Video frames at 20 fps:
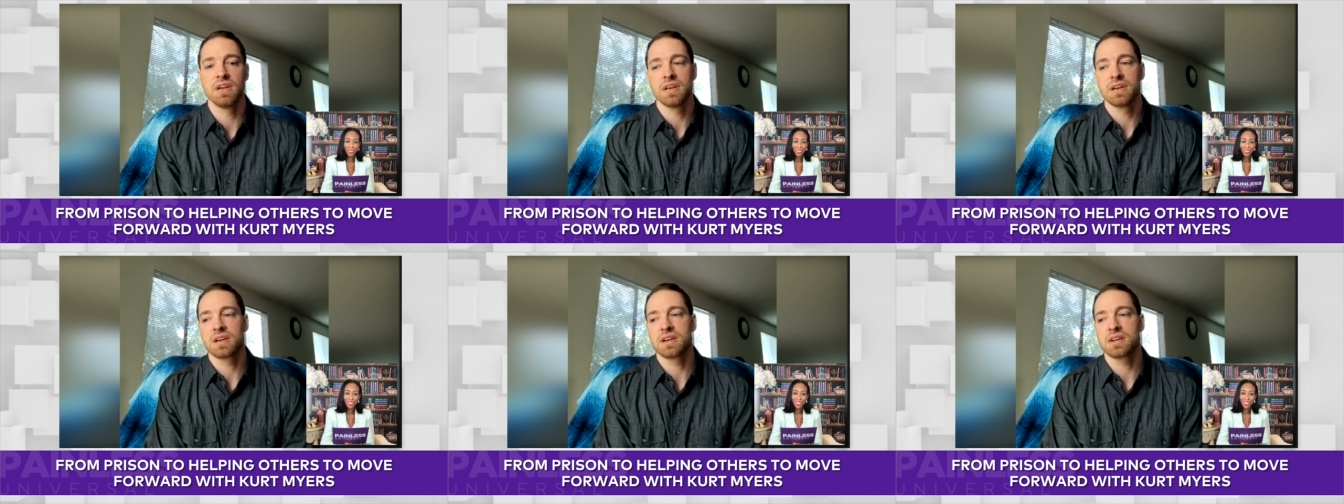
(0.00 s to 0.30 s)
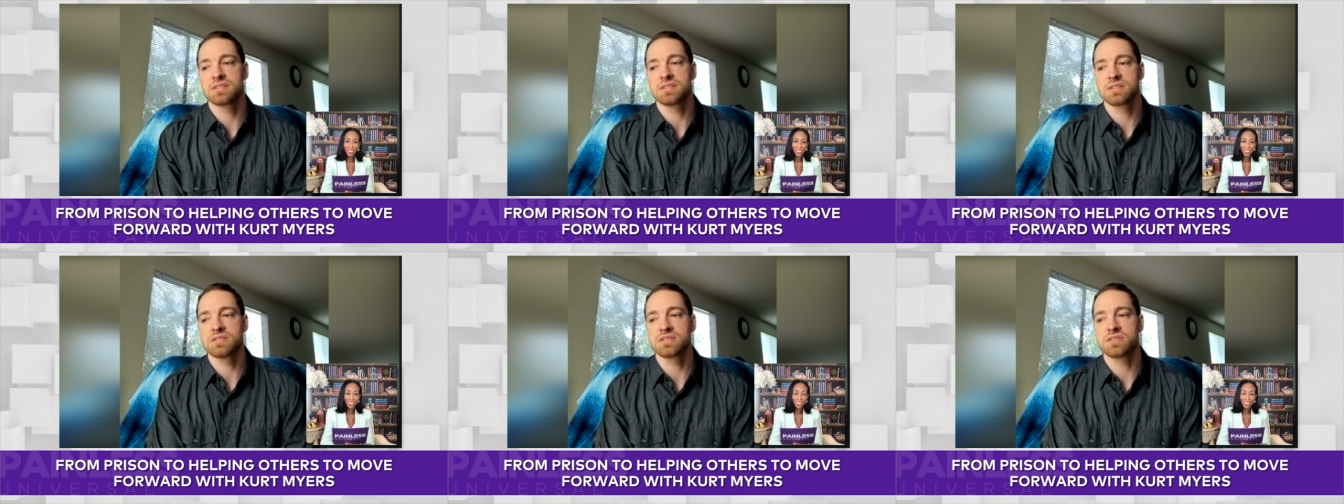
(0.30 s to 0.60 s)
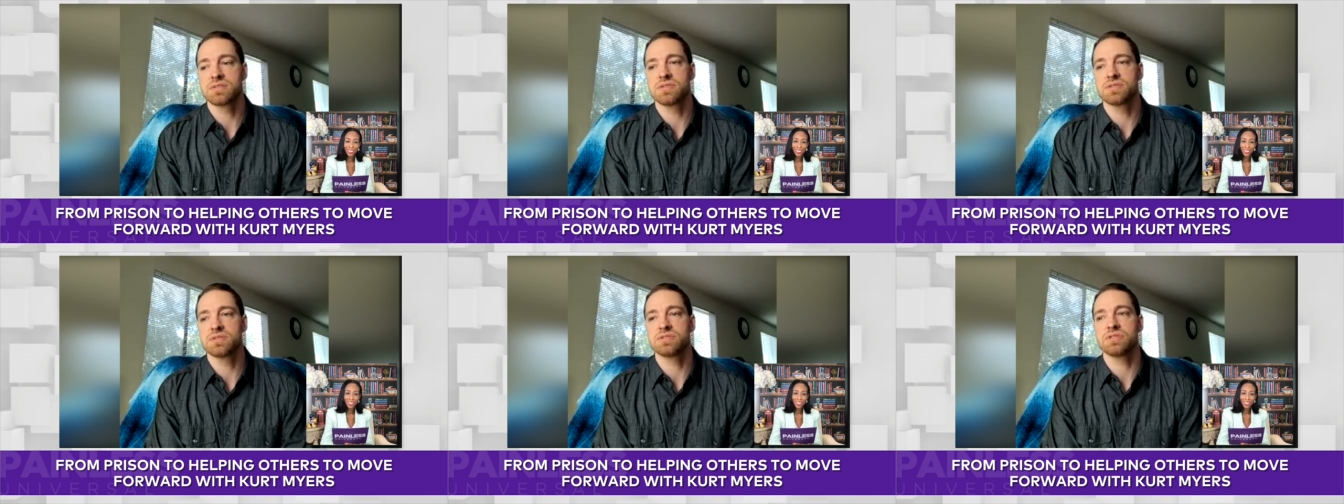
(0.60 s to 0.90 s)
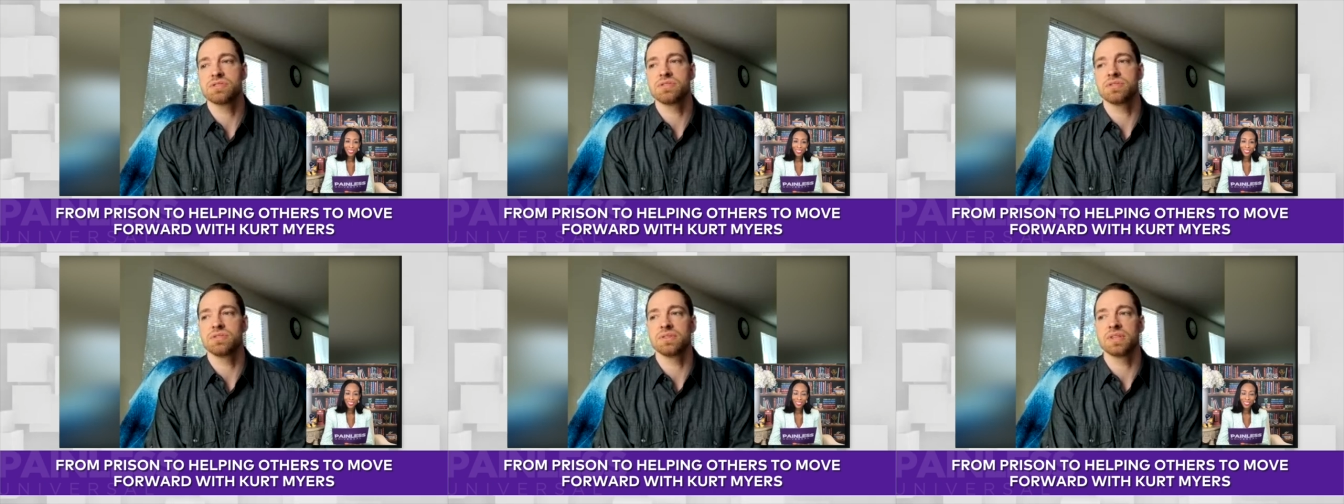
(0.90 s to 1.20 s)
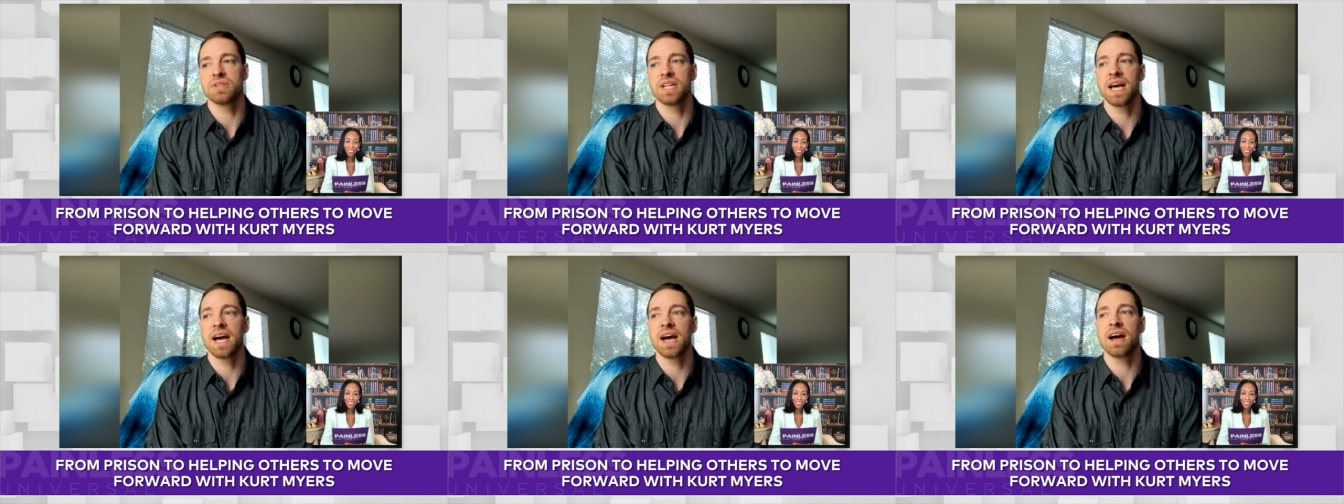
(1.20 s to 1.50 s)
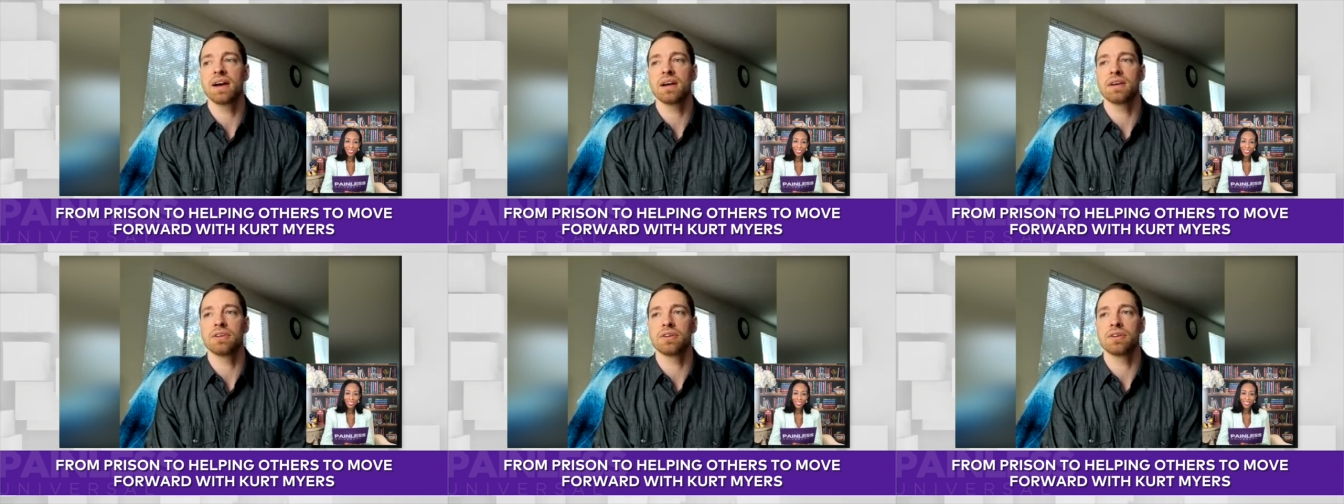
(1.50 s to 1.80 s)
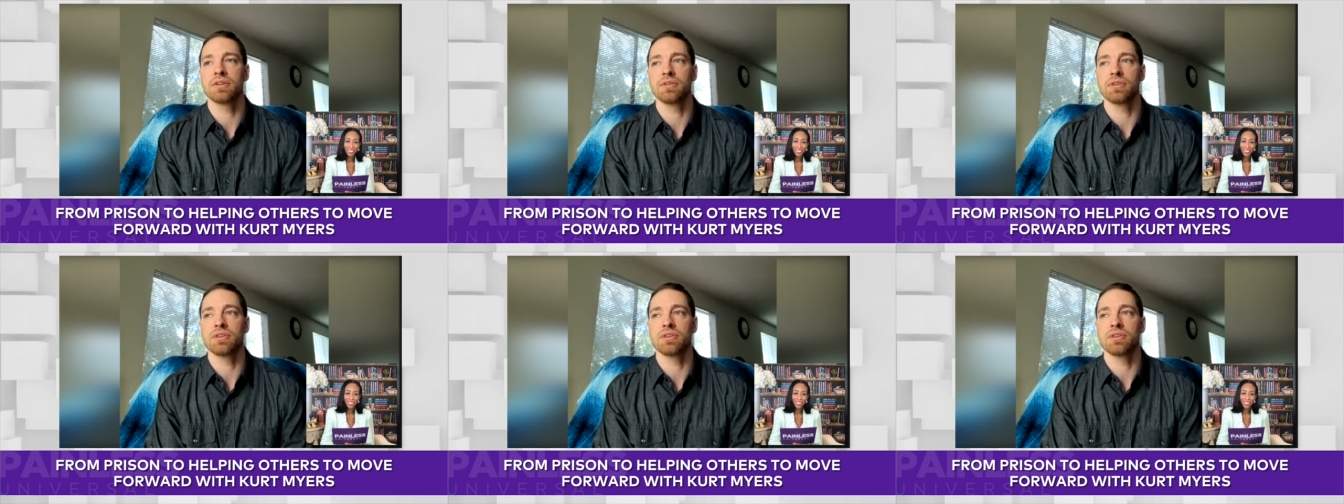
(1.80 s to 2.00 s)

Because as soon as you do that, you,